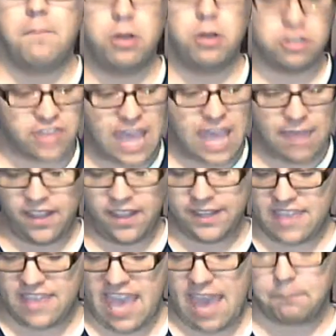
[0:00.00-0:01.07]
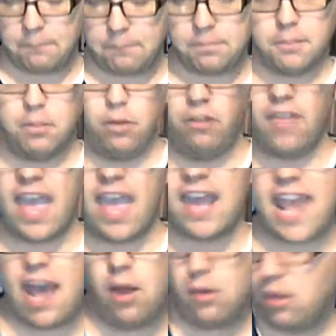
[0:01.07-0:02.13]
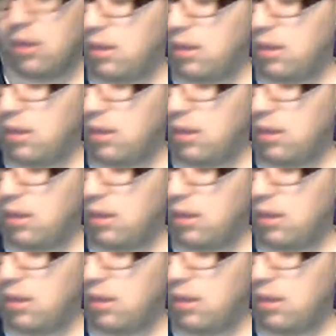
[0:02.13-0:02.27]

Push that like that. Pull that out.